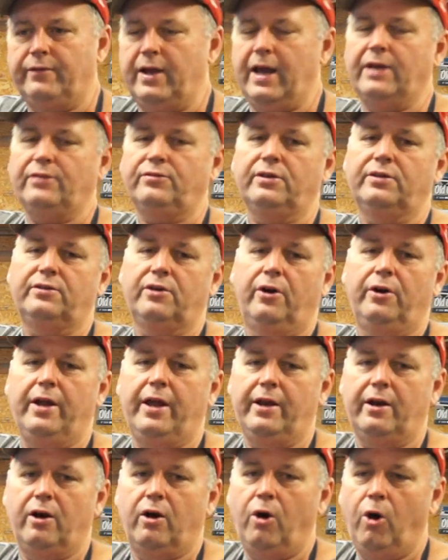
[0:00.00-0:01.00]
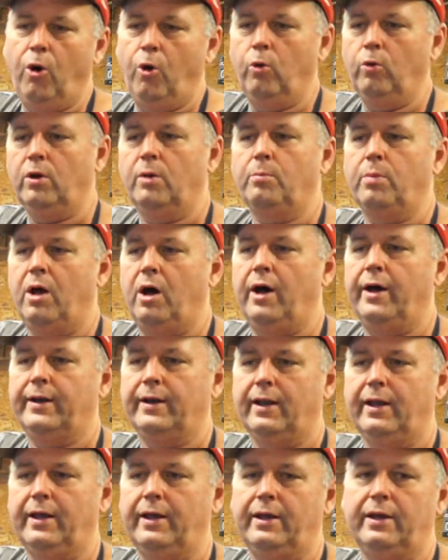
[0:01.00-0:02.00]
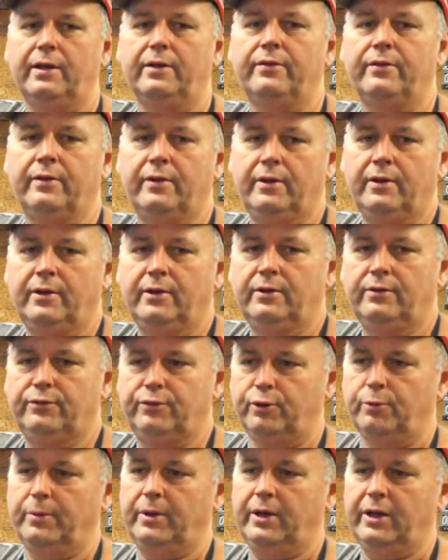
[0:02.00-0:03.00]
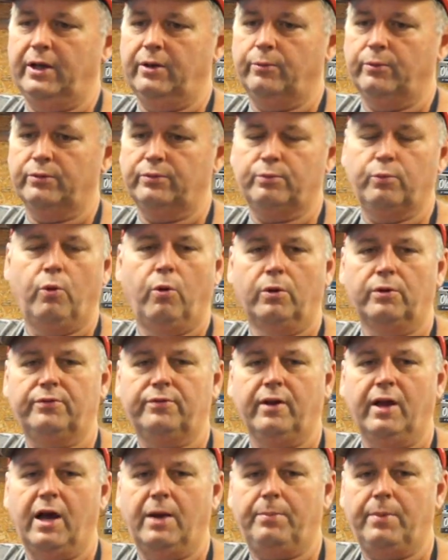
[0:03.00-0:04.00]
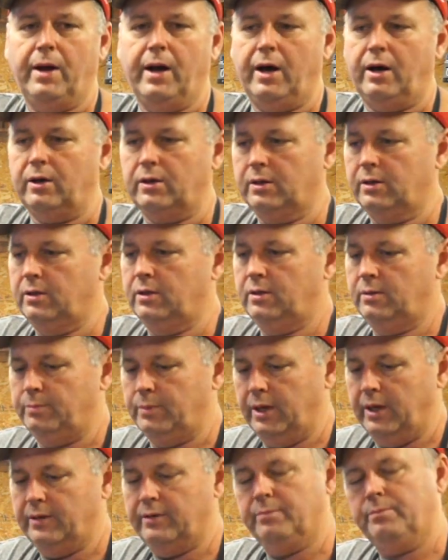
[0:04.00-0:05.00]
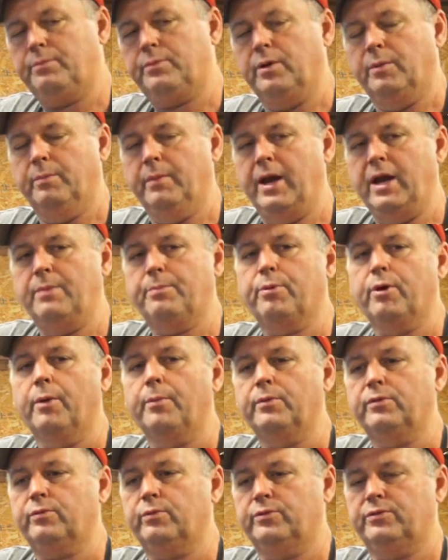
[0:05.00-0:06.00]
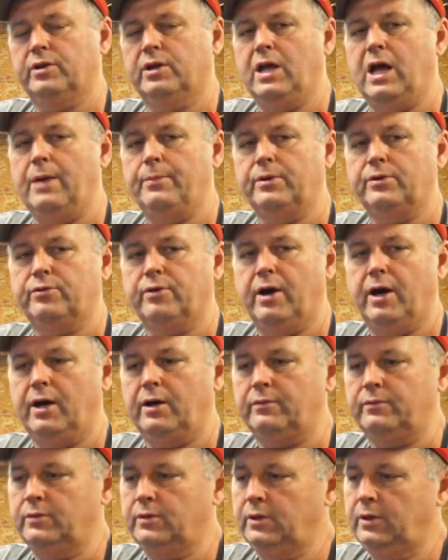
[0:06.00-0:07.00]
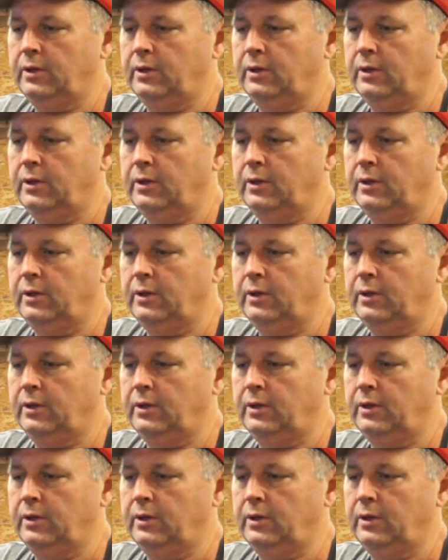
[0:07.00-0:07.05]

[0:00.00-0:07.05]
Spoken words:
He actually donated a whole LeBlanc lathe to me that was worn slap out, but the main purpose was the llama drive.